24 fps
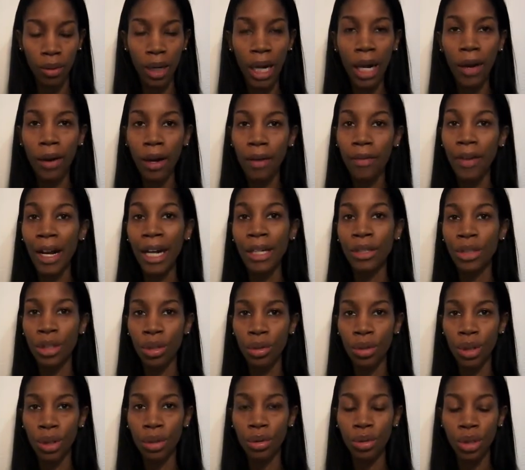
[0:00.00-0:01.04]
However, I
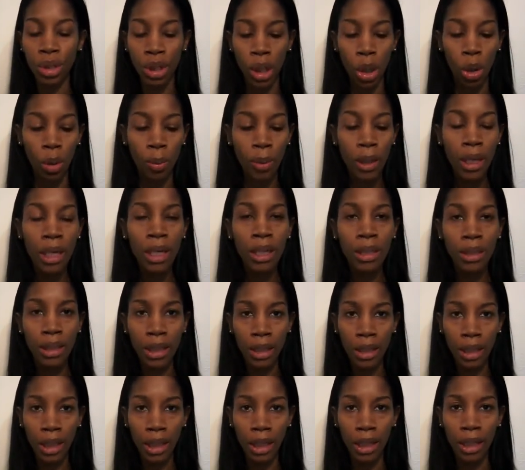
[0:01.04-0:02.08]
do use soap to
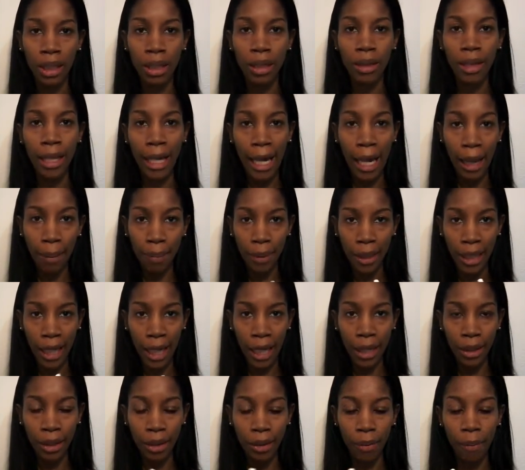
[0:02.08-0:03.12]
clean the
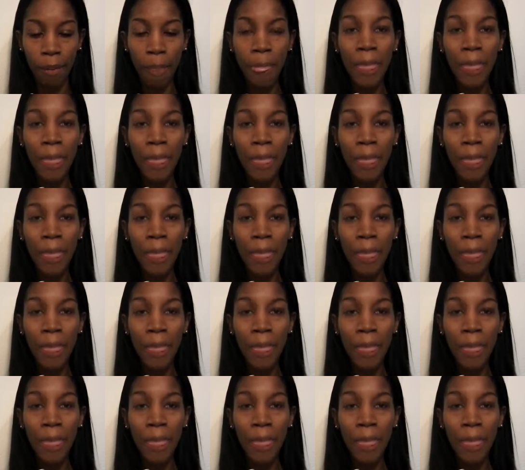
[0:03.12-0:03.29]
applicator,